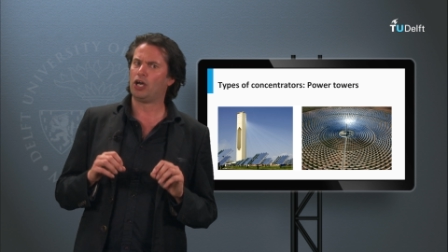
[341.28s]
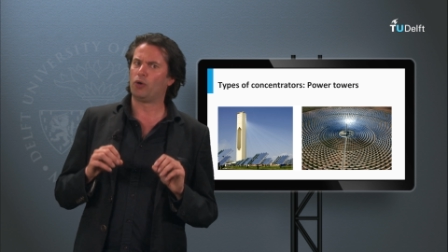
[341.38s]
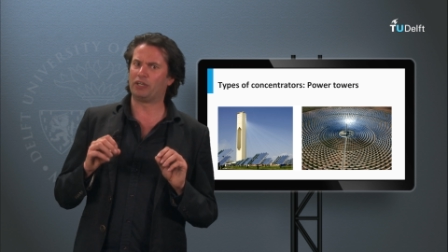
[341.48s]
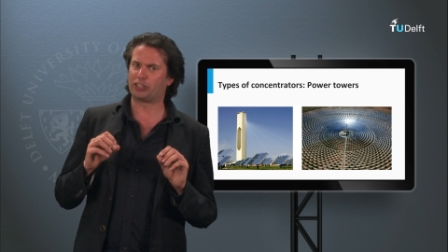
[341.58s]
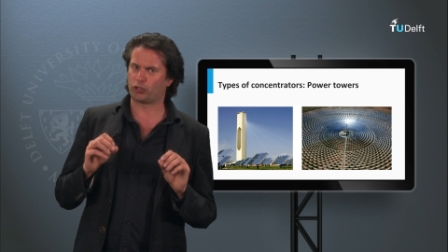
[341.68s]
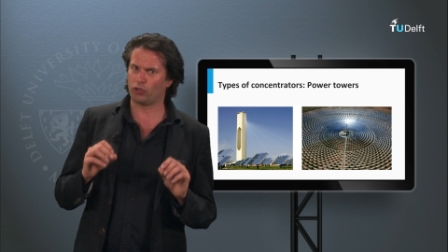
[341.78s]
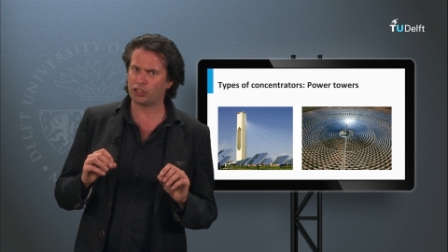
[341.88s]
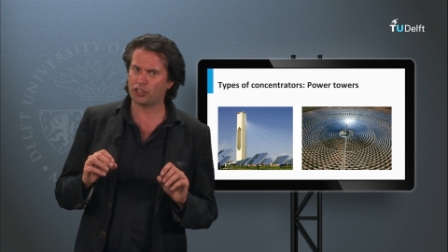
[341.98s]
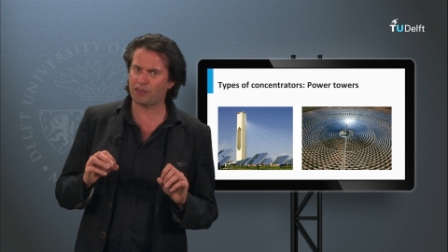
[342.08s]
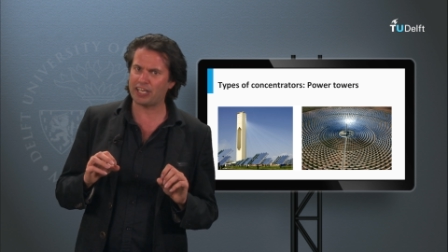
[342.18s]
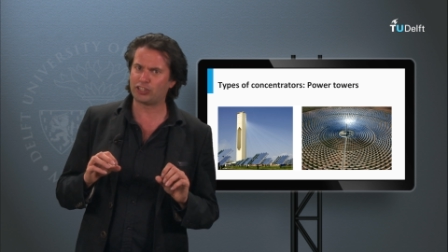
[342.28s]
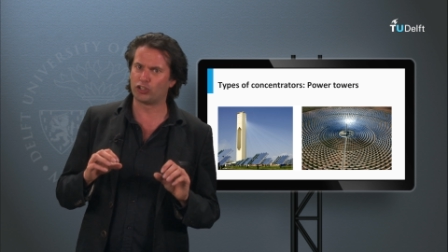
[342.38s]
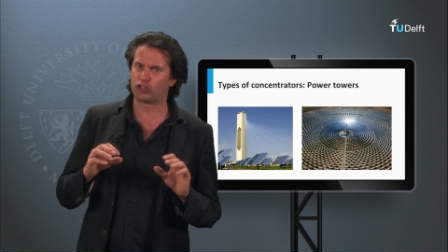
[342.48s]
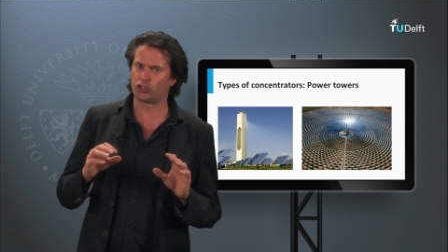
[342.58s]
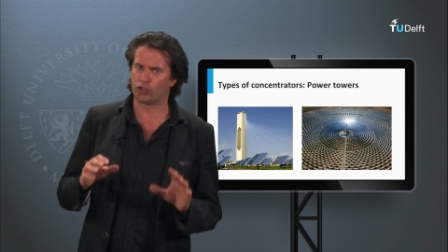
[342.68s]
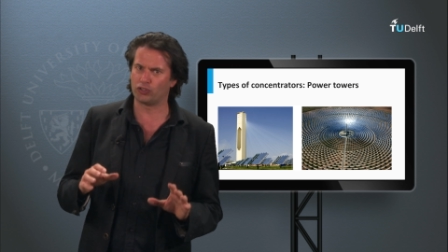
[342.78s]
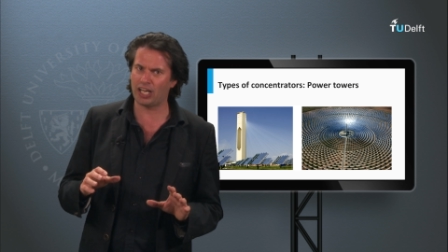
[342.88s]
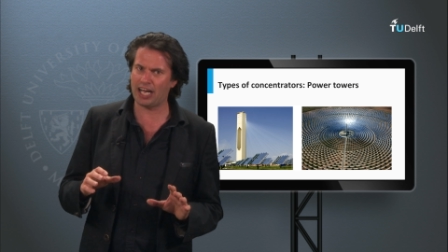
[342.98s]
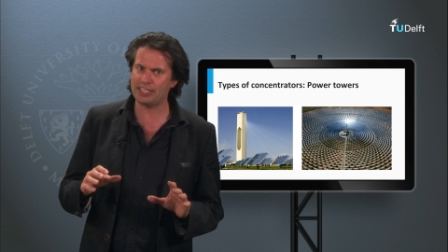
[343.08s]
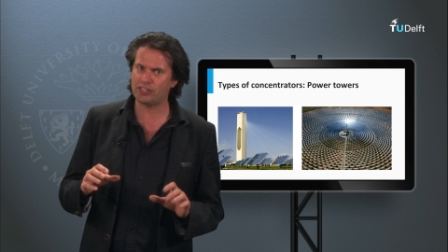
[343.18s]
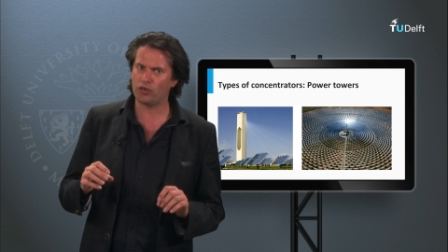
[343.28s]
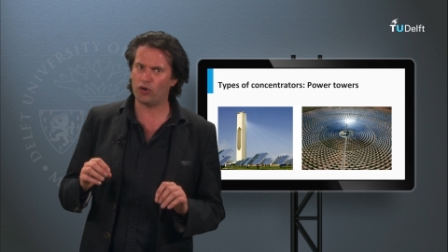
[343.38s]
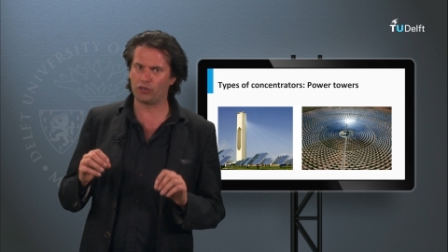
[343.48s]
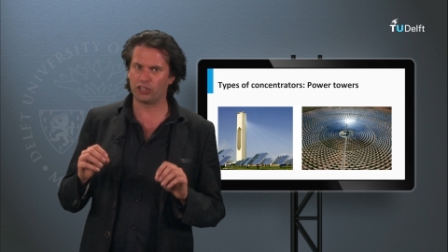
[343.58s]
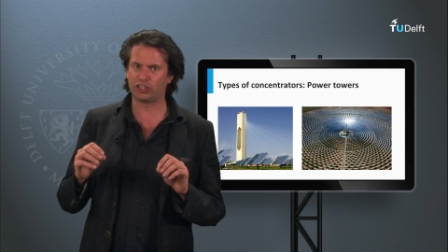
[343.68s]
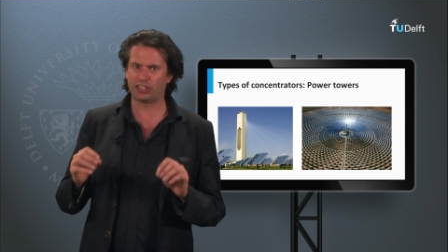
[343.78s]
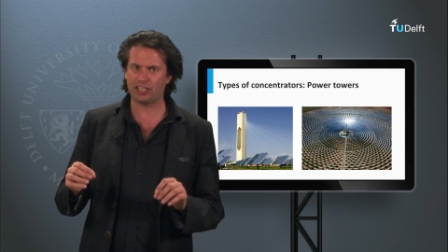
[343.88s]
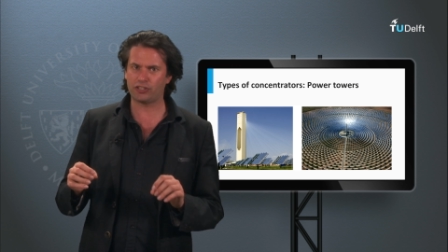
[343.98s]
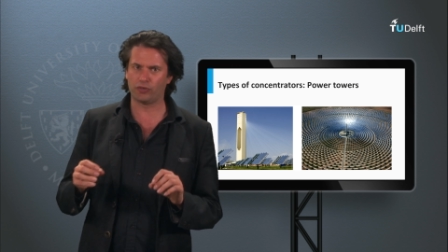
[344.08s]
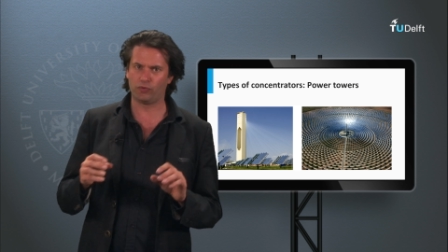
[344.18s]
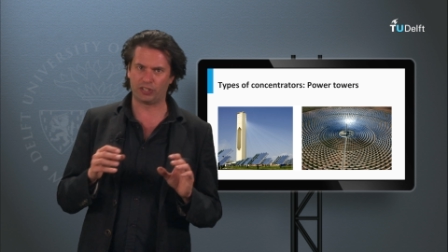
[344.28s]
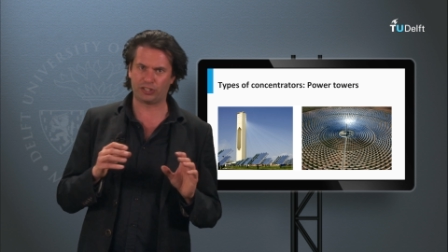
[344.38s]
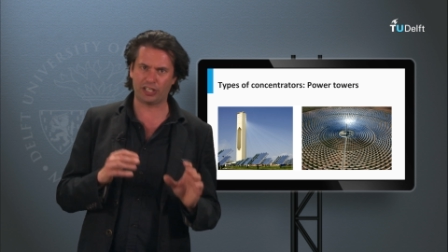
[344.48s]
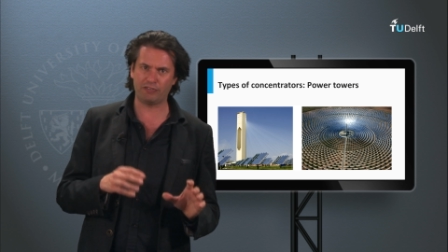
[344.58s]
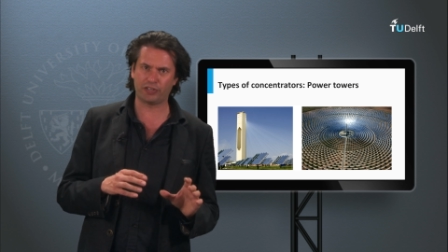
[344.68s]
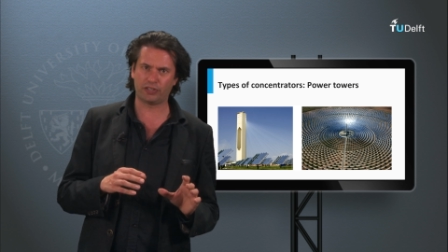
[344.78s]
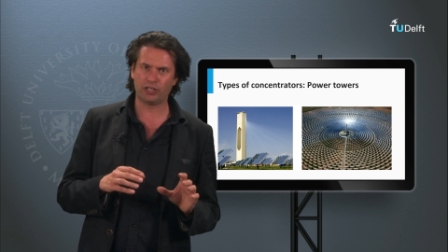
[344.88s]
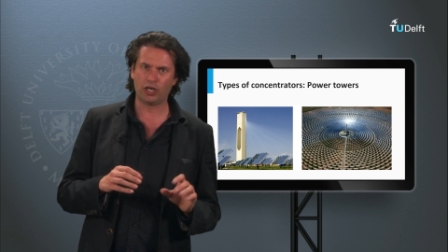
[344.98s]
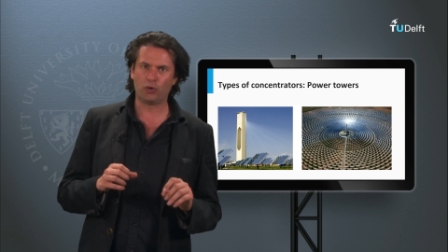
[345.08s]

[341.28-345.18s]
which concentrates the sunlight on a central receiver